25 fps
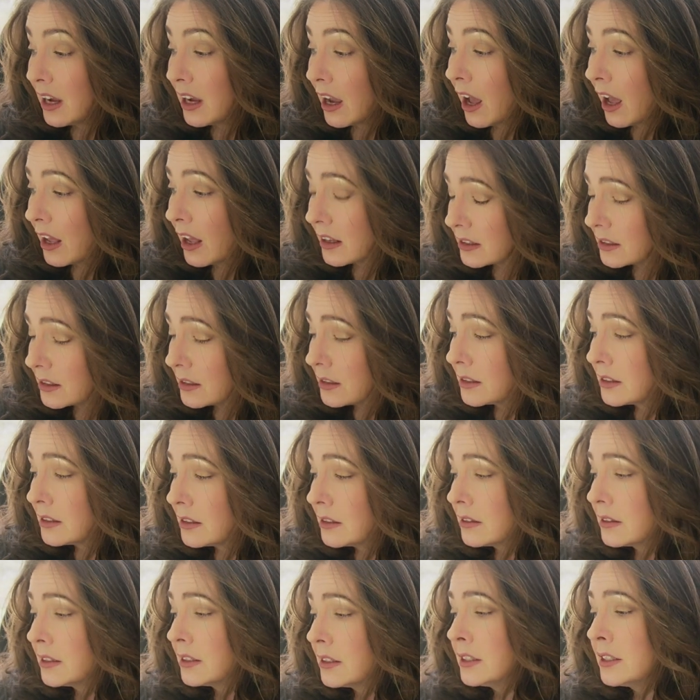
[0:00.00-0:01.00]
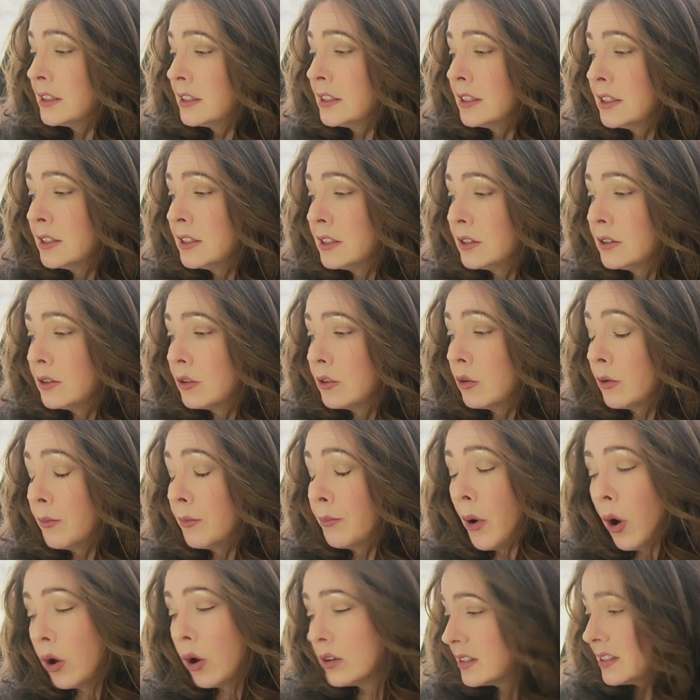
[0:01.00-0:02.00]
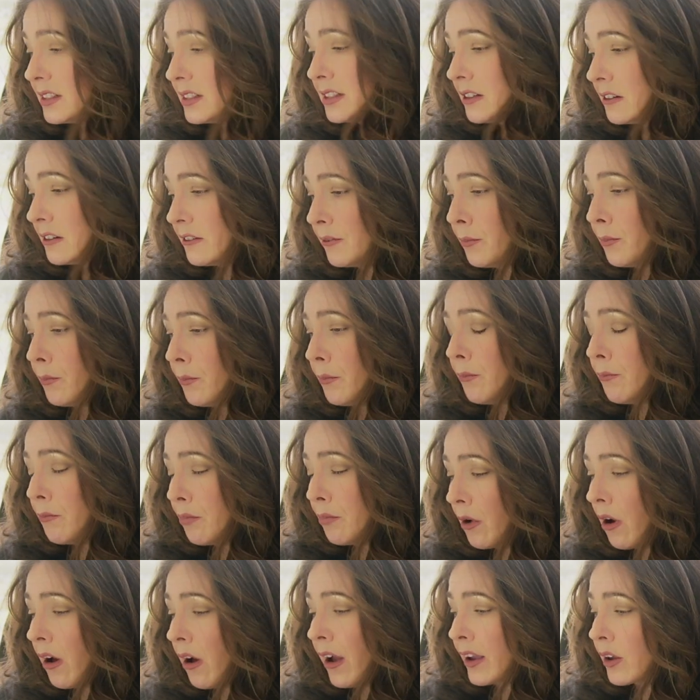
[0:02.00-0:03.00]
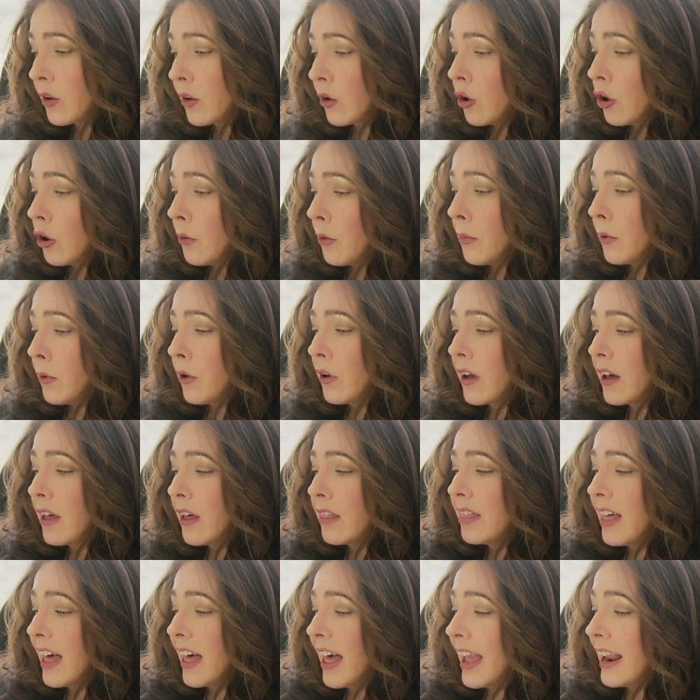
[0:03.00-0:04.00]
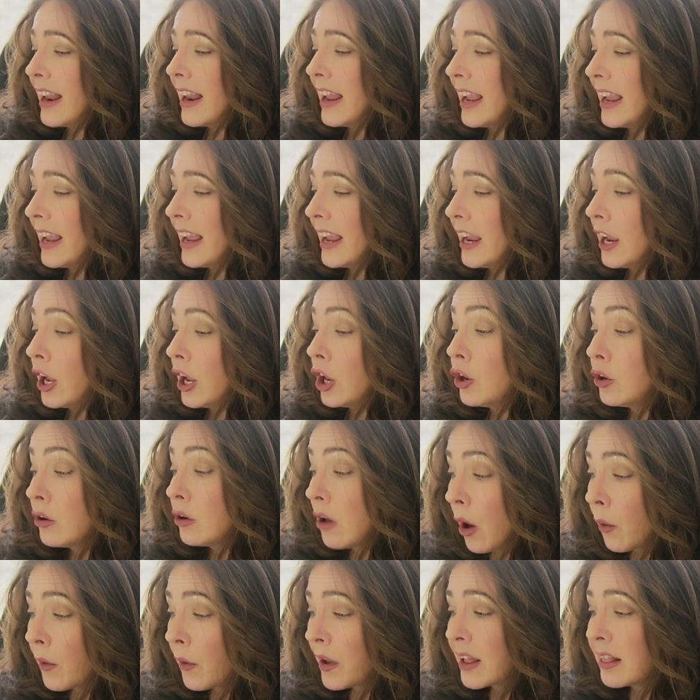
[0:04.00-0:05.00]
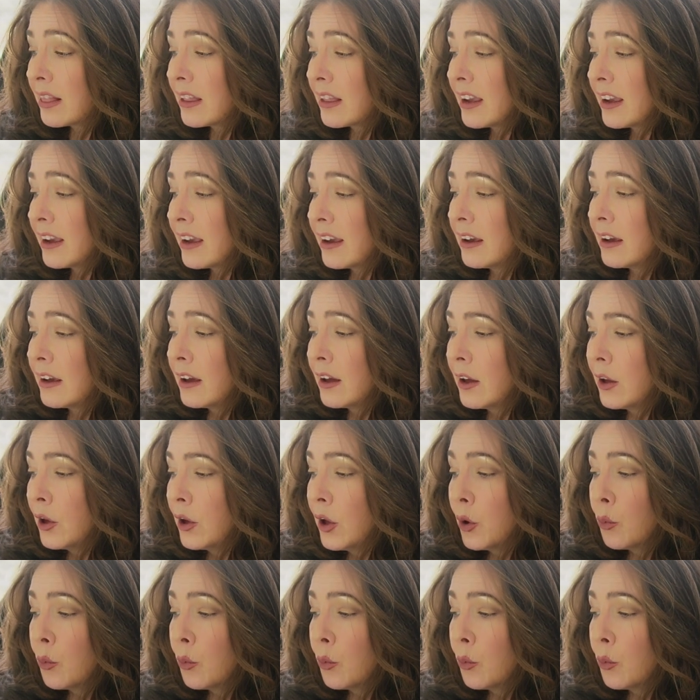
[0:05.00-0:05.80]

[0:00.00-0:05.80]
asked or posited of Brian Kohberger that he knowingly,